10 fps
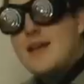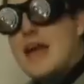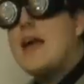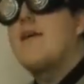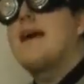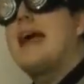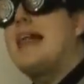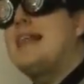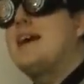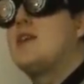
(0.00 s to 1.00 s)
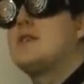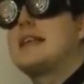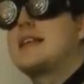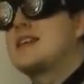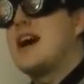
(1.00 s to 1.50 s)
Oh, hello,
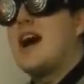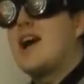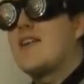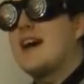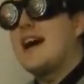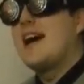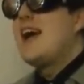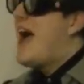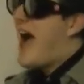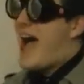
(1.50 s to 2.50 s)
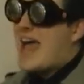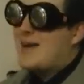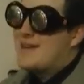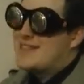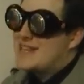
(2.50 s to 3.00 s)
Linkara. I
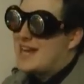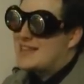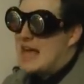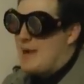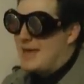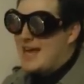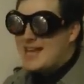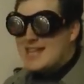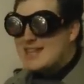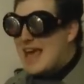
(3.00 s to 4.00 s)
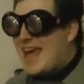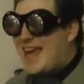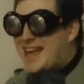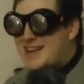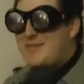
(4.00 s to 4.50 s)
was just coming to
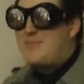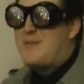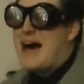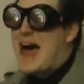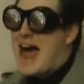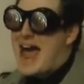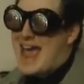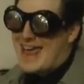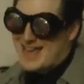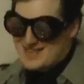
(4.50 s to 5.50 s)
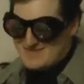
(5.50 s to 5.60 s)
say goodbye.